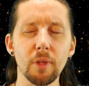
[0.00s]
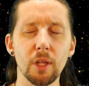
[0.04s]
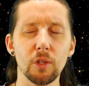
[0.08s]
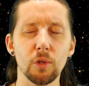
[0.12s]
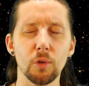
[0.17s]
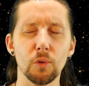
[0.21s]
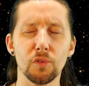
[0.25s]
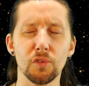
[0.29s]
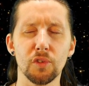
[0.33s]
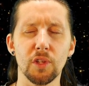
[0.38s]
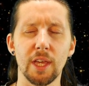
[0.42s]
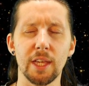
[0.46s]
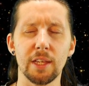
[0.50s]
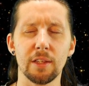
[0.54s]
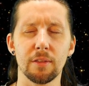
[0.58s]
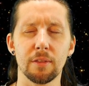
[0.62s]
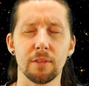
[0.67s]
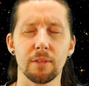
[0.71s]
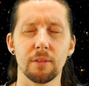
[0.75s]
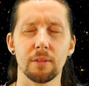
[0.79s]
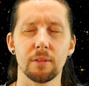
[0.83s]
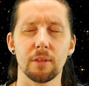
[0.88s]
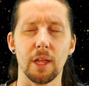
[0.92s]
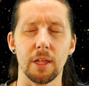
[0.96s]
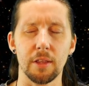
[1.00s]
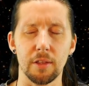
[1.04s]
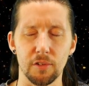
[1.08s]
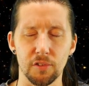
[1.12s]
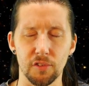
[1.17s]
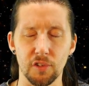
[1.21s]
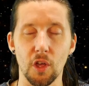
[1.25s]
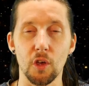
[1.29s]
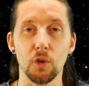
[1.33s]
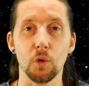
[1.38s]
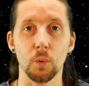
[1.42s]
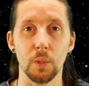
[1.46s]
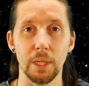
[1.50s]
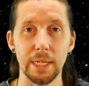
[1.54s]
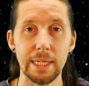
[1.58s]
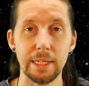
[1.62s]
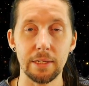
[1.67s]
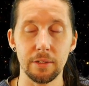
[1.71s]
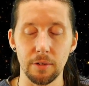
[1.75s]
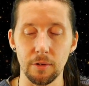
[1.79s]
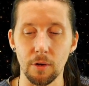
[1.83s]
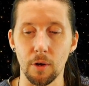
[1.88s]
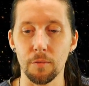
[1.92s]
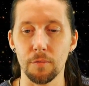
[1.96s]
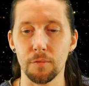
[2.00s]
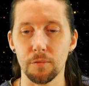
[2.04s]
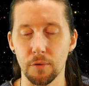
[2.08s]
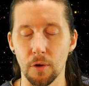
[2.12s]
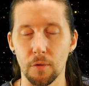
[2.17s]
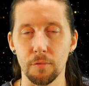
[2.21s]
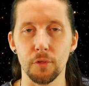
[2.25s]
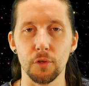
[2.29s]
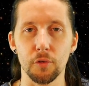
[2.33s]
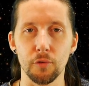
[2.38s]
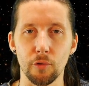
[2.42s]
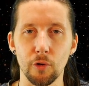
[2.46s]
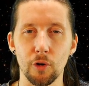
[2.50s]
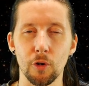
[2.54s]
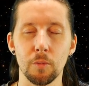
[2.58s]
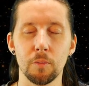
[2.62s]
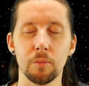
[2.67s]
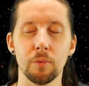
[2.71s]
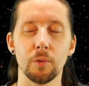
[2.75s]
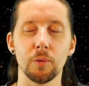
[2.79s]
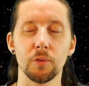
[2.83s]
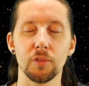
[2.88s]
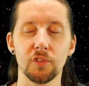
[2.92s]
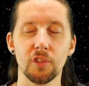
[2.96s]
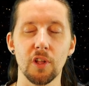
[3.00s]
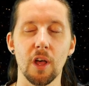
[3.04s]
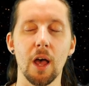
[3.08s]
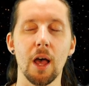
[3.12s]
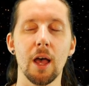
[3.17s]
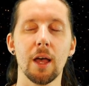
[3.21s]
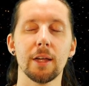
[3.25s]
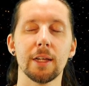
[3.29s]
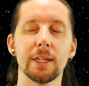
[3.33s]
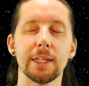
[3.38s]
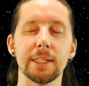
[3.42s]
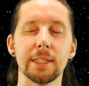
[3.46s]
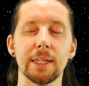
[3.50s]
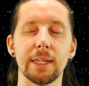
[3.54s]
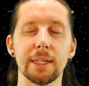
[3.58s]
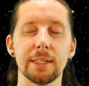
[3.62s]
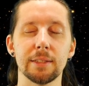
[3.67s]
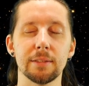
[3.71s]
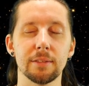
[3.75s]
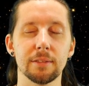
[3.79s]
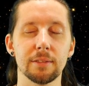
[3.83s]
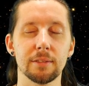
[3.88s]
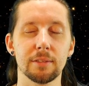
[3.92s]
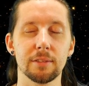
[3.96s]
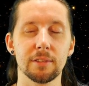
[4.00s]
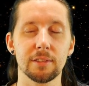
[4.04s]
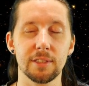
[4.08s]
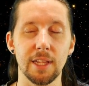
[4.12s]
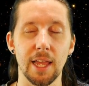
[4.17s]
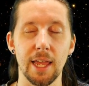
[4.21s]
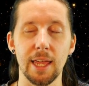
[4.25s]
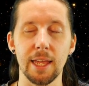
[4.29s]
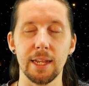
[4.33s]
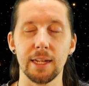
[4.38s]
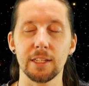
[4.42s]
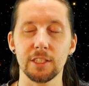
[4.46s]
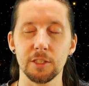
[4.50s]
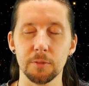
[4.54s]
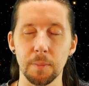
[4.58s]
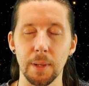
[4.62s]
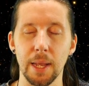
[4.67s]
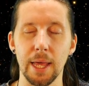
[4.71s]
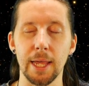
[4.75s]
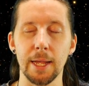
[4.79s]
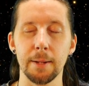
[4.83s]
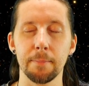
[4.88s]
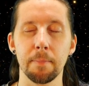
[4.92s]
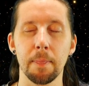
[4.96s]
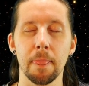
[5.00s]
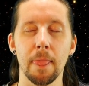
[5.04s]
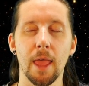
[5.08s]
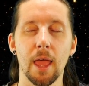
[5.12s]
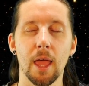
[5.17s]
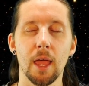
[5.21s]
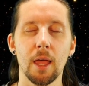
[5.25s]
you say, like the circle leader of the group will start and say and explain,